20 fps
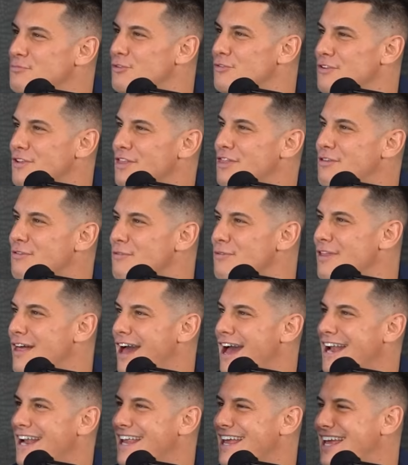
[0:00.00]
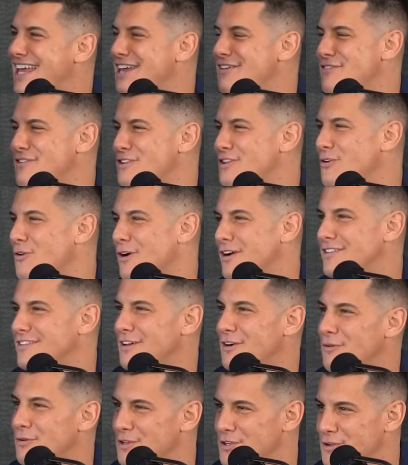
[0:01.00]
moving through that. Like even
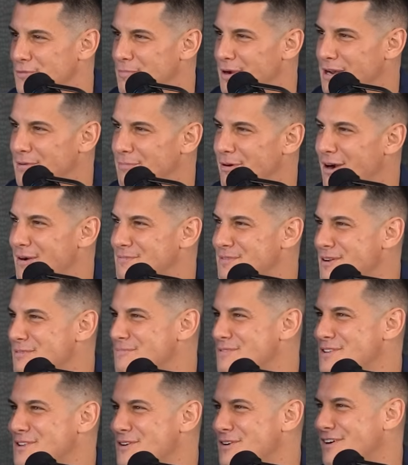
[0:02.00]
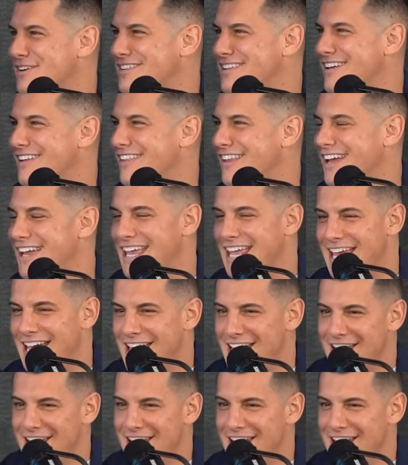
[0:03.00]
Yorkdale, when you had popped up in Yorkdale, like